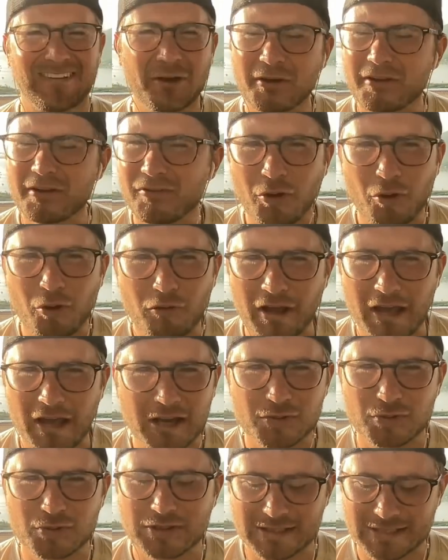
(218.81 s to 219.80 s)
I don't even know if
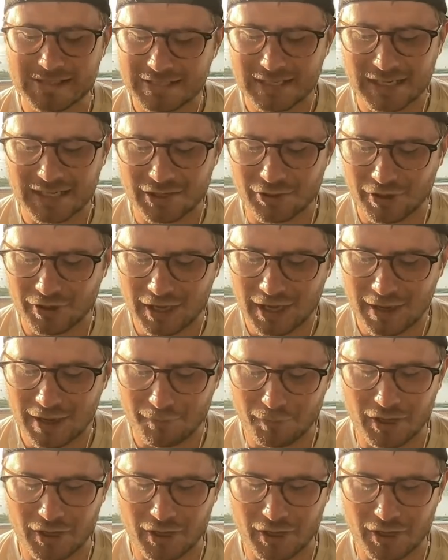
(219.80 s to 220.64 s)
Hex was in the deck or not,